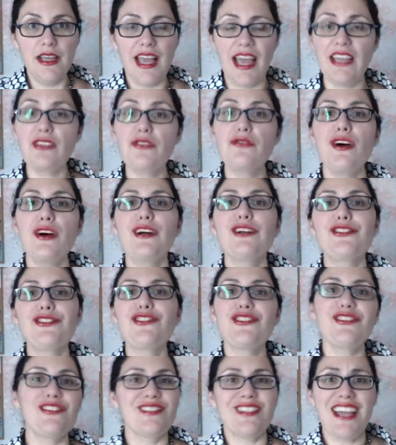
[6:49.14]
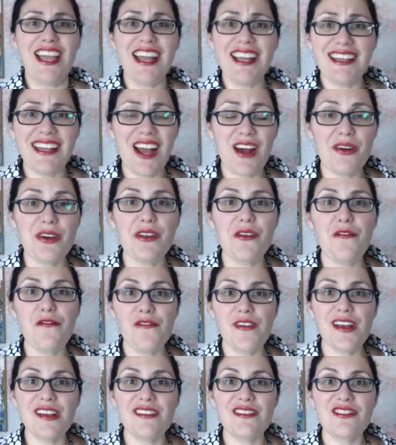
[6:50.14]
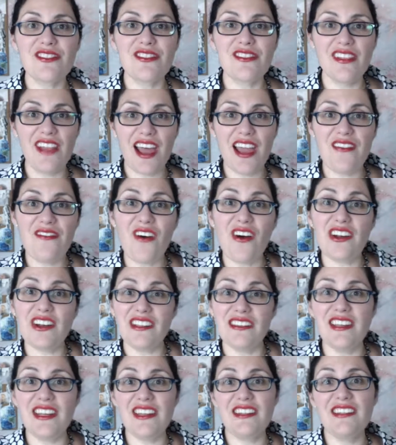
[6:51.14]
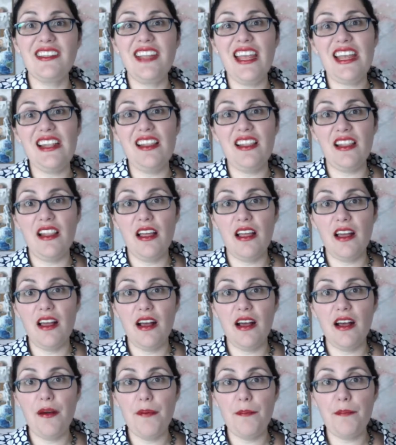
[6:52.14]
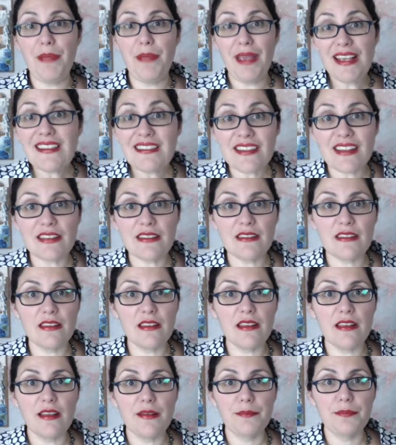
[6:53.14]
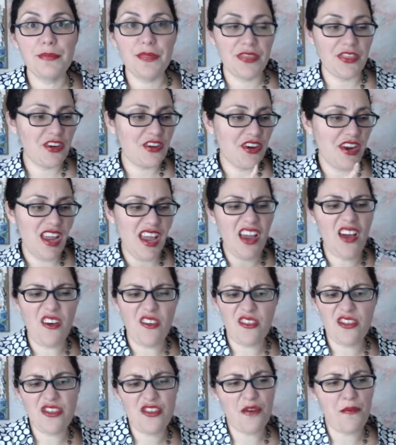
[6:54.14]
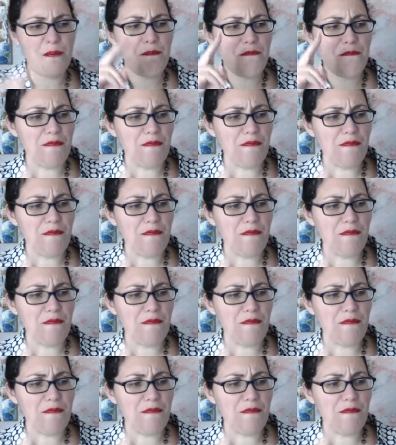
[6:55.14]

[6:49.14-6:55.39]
And you understand how it affects their life on a day-to-day basis. Their health, their